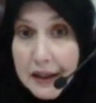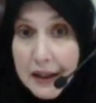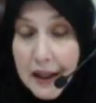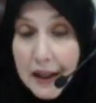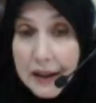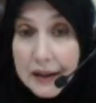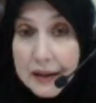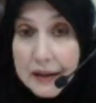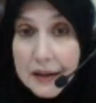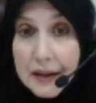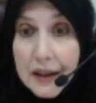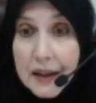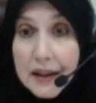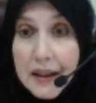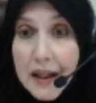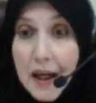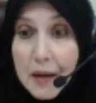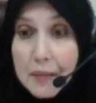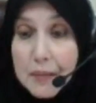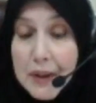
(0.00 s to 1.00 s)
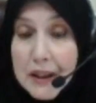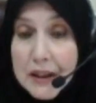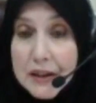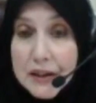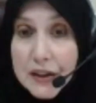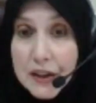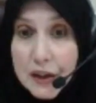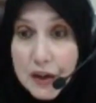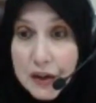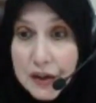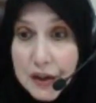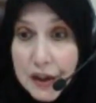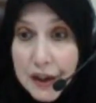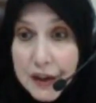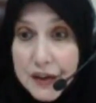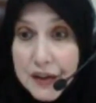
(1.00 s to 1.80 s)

at the end, that means